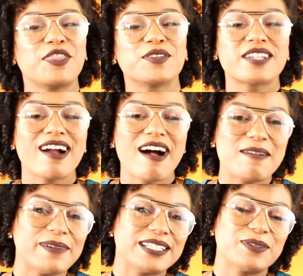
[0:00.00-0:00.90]
Those are
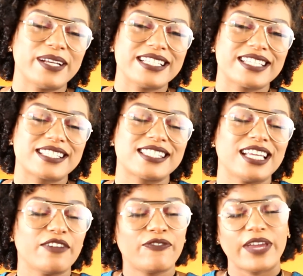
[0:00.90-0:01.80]
all my
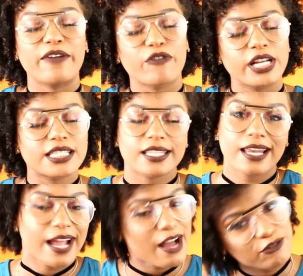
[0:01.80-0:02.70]
2016 favorites
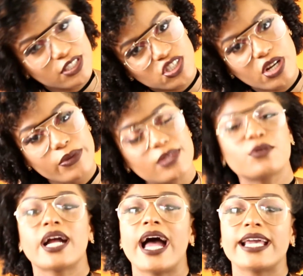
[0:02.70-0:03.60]
that I have to share with
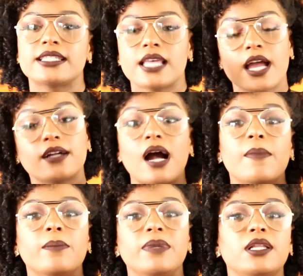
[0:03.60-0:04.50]
you guys.
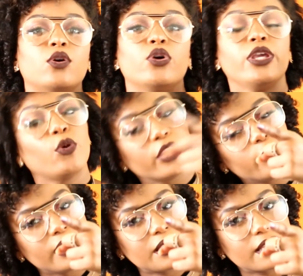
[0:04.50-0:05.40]
Comment below your
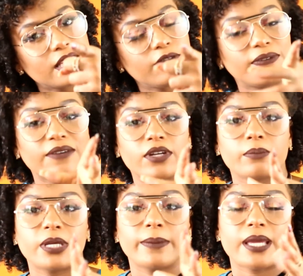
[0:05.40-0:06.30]
2016
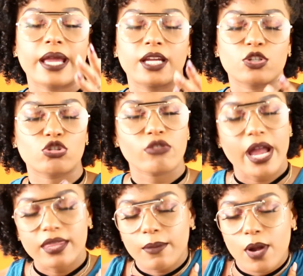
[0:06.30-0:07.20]
favorite. Maybe I can
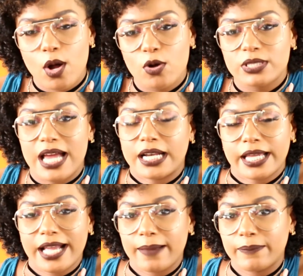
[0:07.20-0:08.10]
try them out
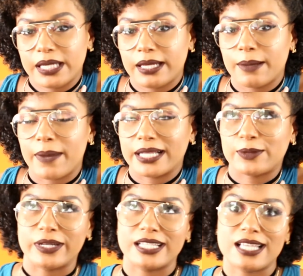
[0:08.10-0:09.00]
and they can be my
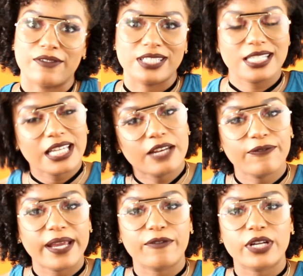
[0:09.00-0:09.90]
2017
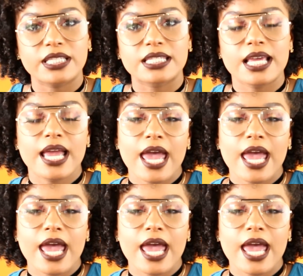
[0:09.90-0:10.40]
favorites,